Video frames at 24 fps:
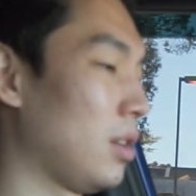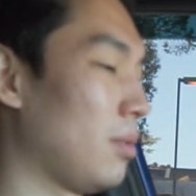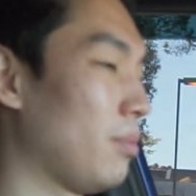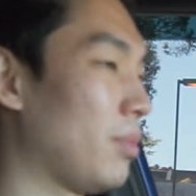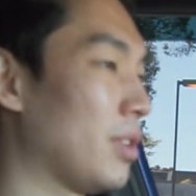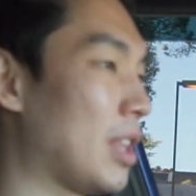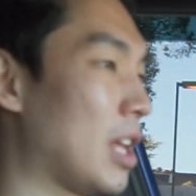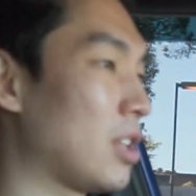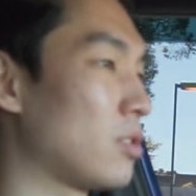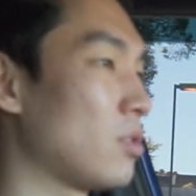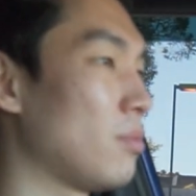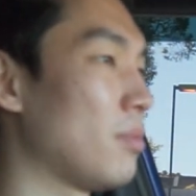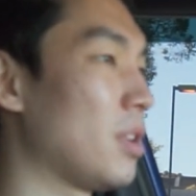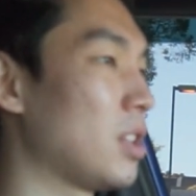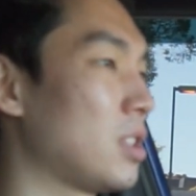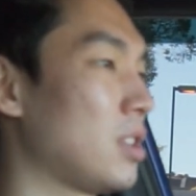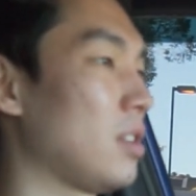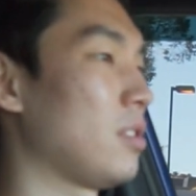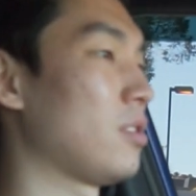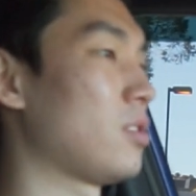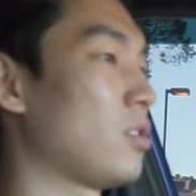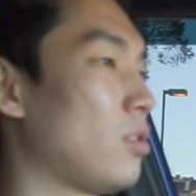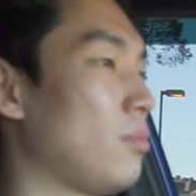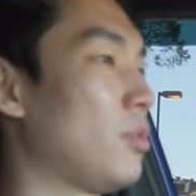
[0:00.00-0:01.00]
But that's what makes
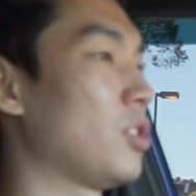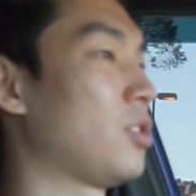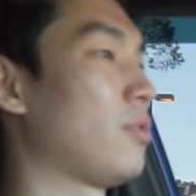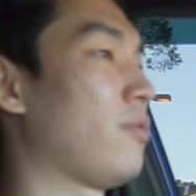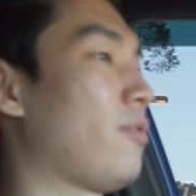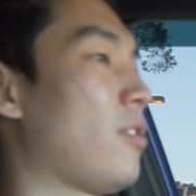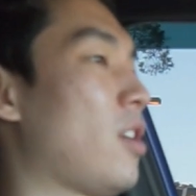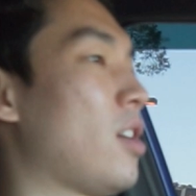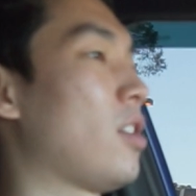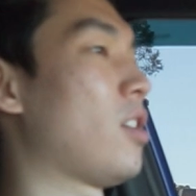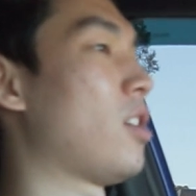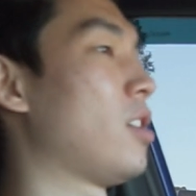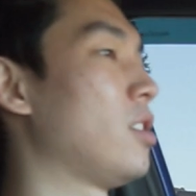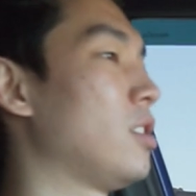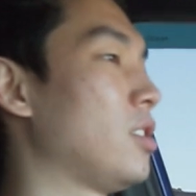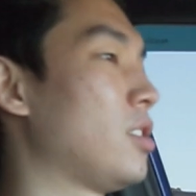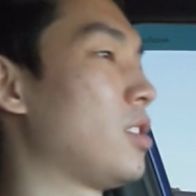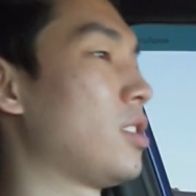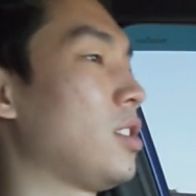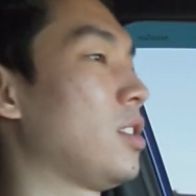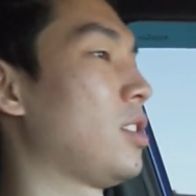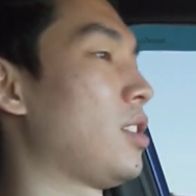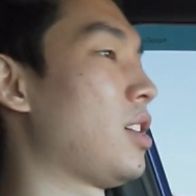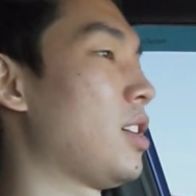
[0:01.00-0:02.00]
it so much fun,
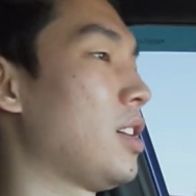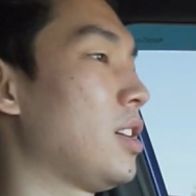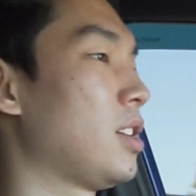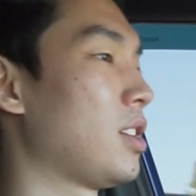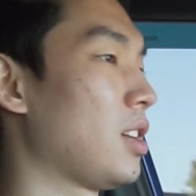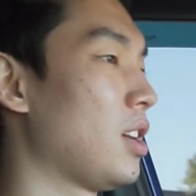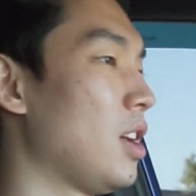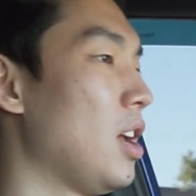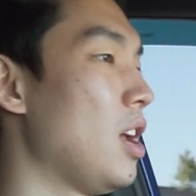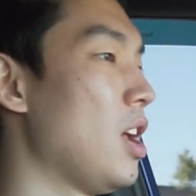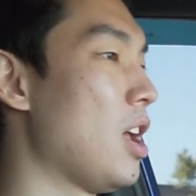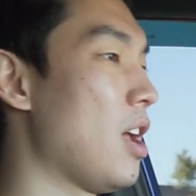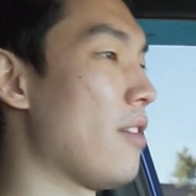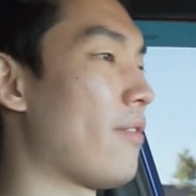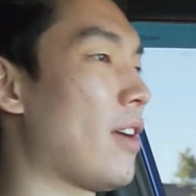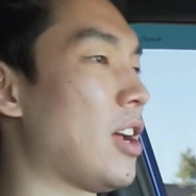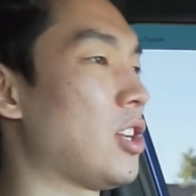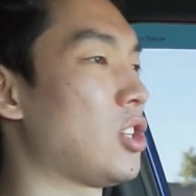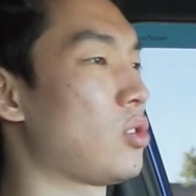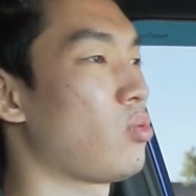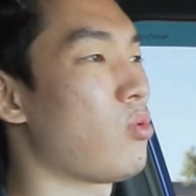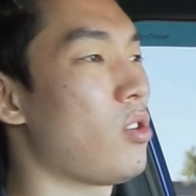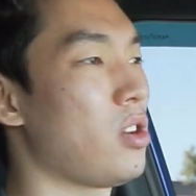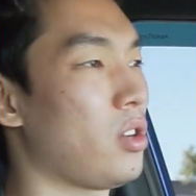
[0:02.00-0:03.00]
honestly. Like, if I
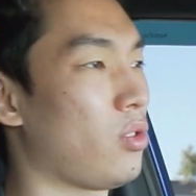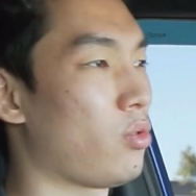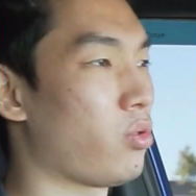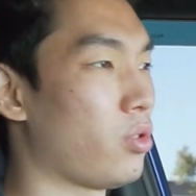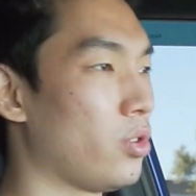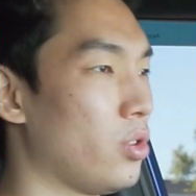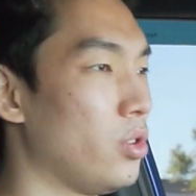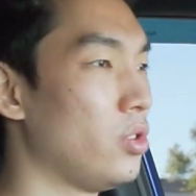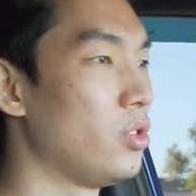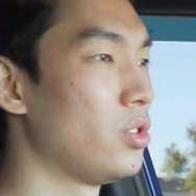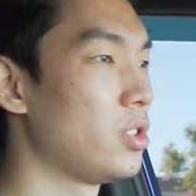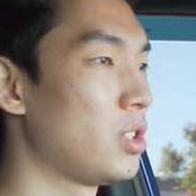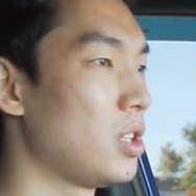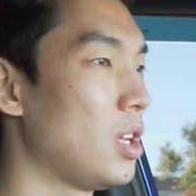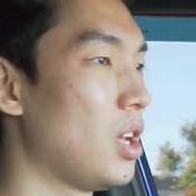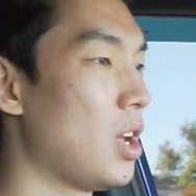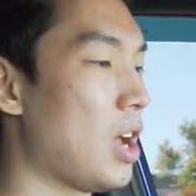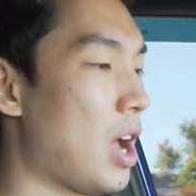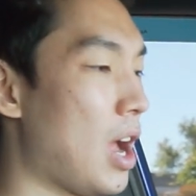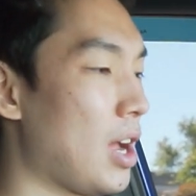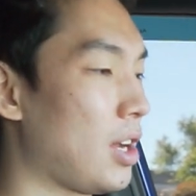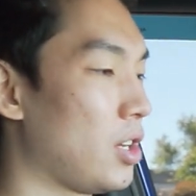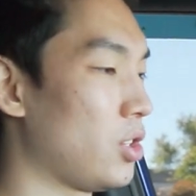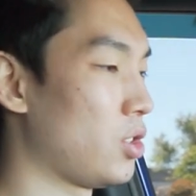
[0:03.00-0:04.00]
just want to cruise,
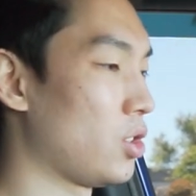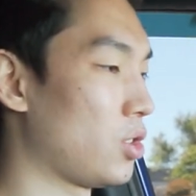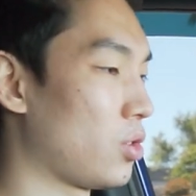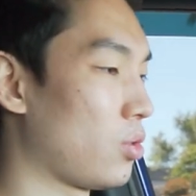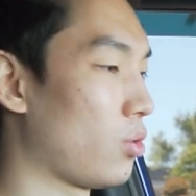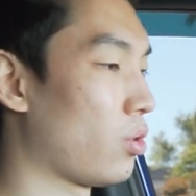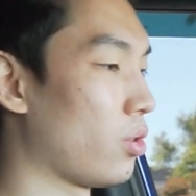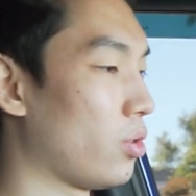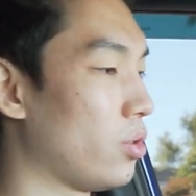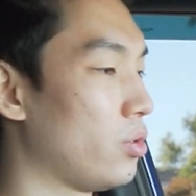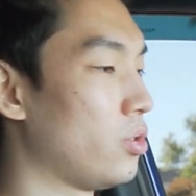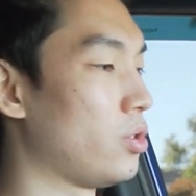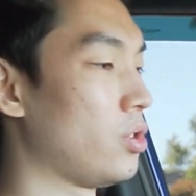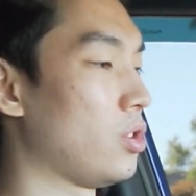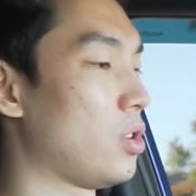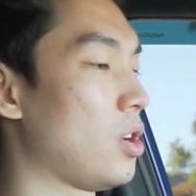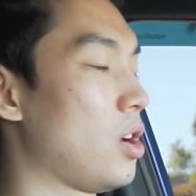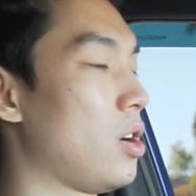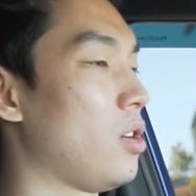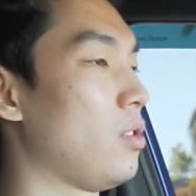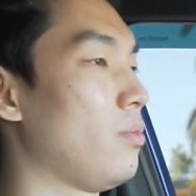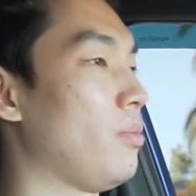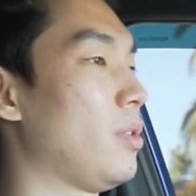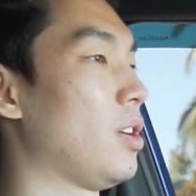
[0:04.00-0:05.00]
I could just cruise, you
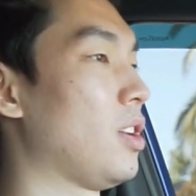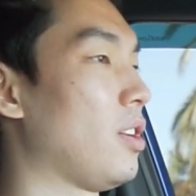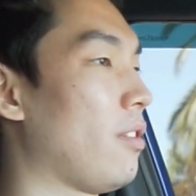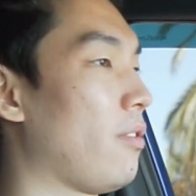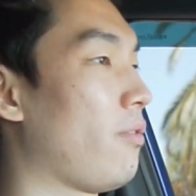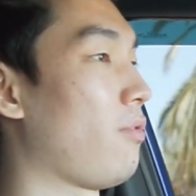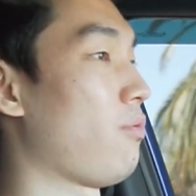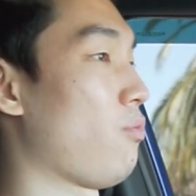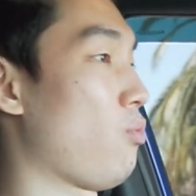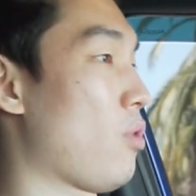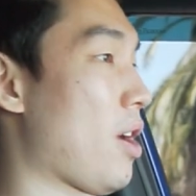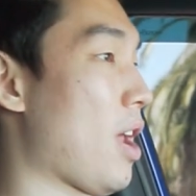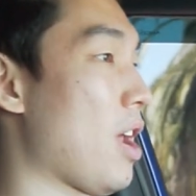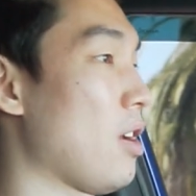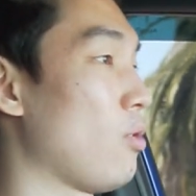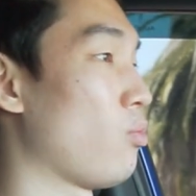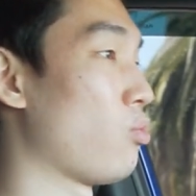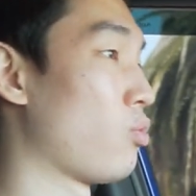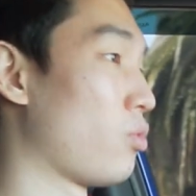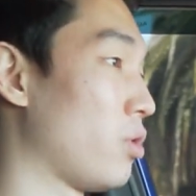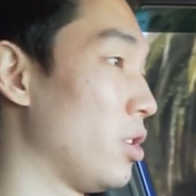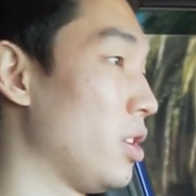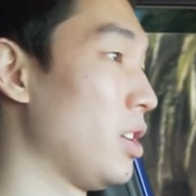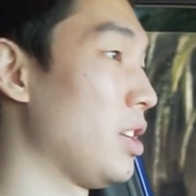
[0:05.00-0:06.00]
know. But when I
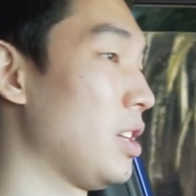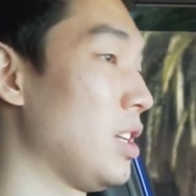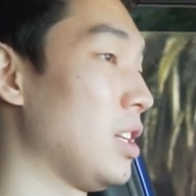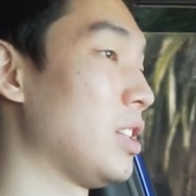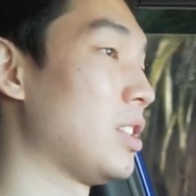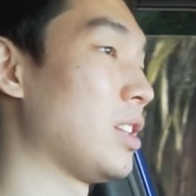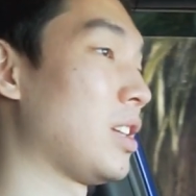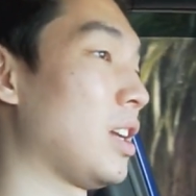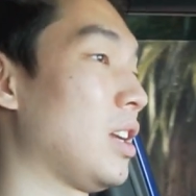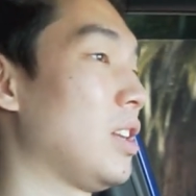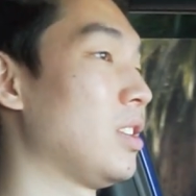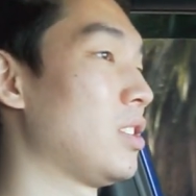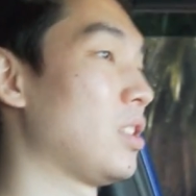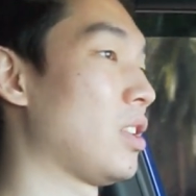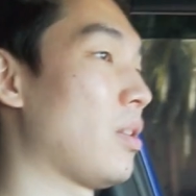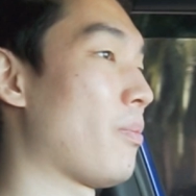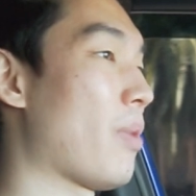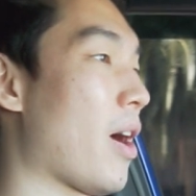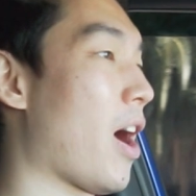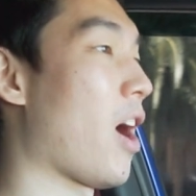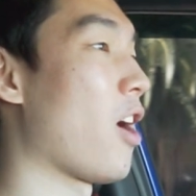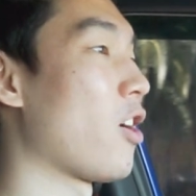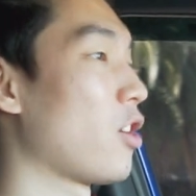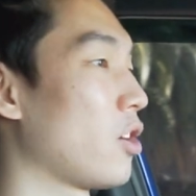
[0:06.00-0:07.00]
really need to get into the
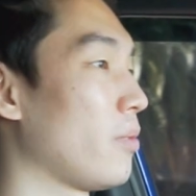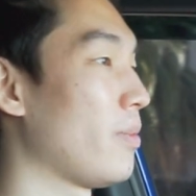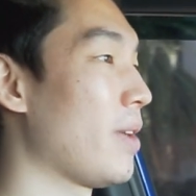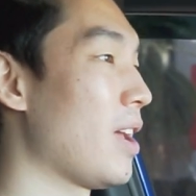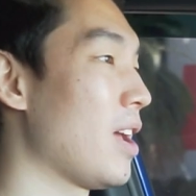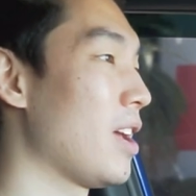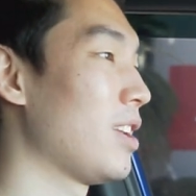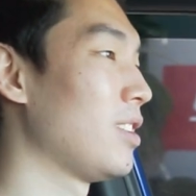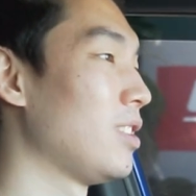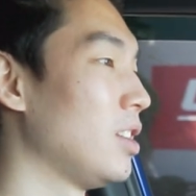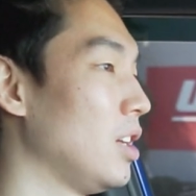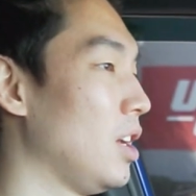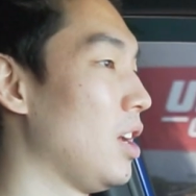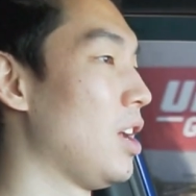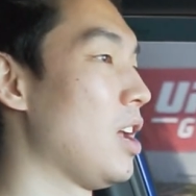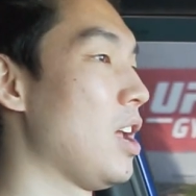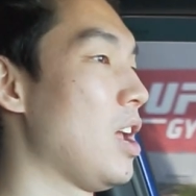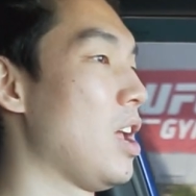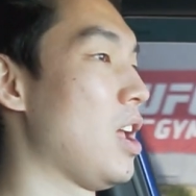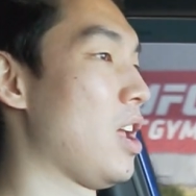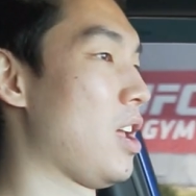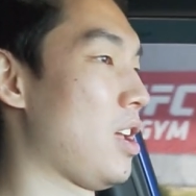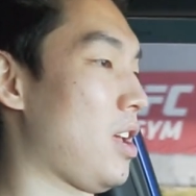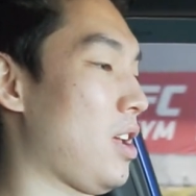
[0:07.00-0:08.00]
power
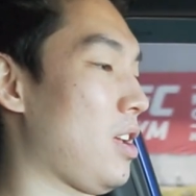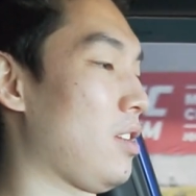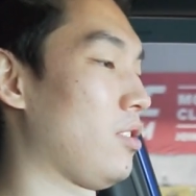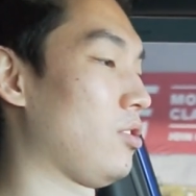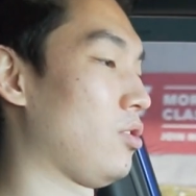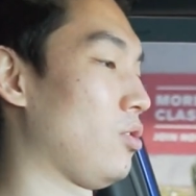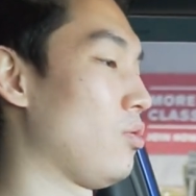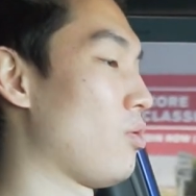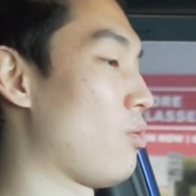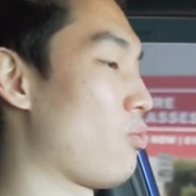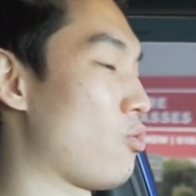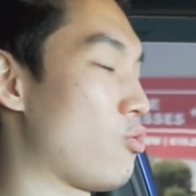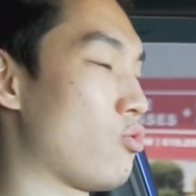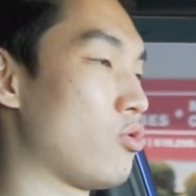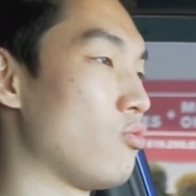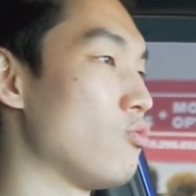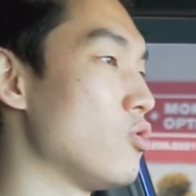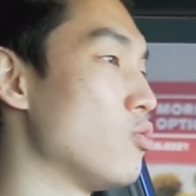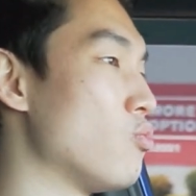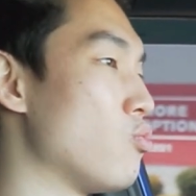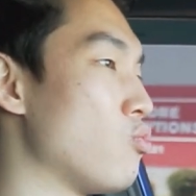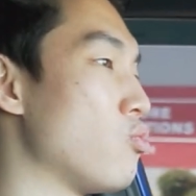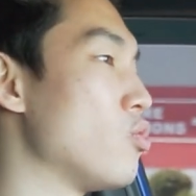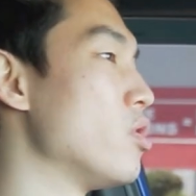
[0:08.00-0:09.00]
band, you
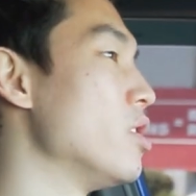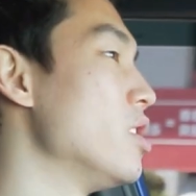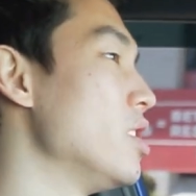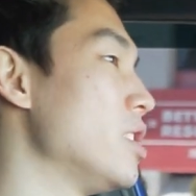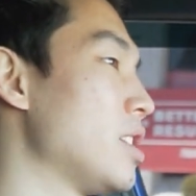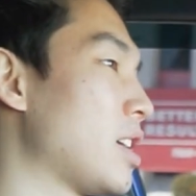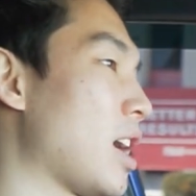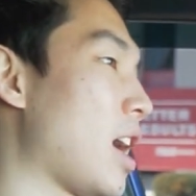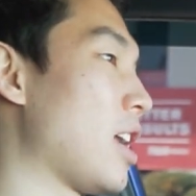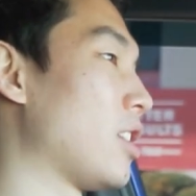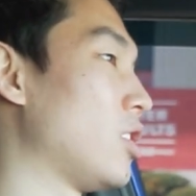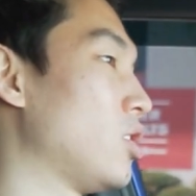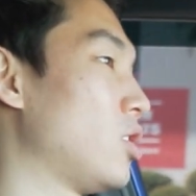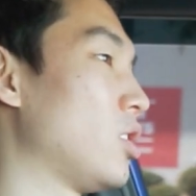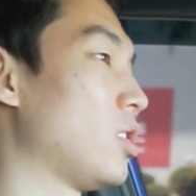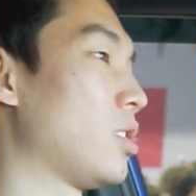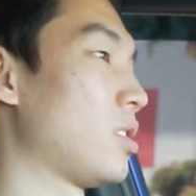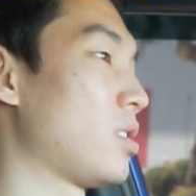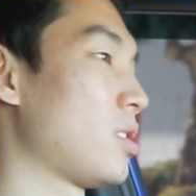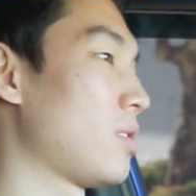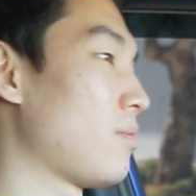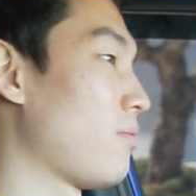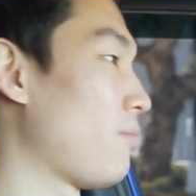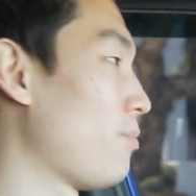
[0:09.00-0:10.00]
really got to
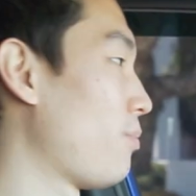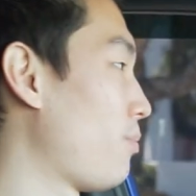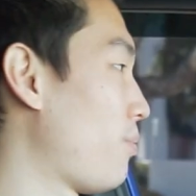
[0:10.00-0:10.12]
just